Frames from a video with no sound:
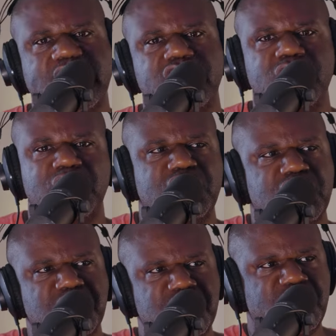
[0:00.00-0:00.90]
like
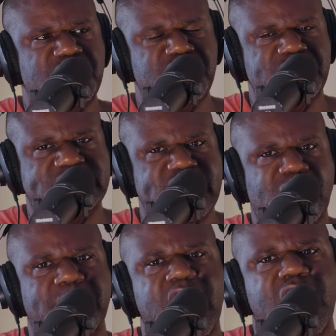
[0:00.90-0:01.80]
you said
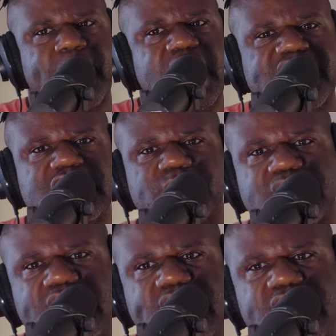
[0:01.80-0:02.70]
on our podcast
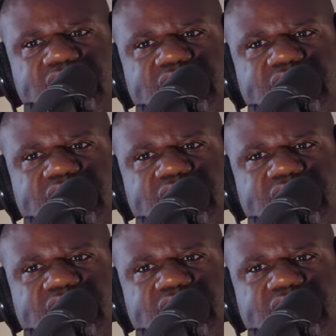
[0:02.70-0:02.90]
one day,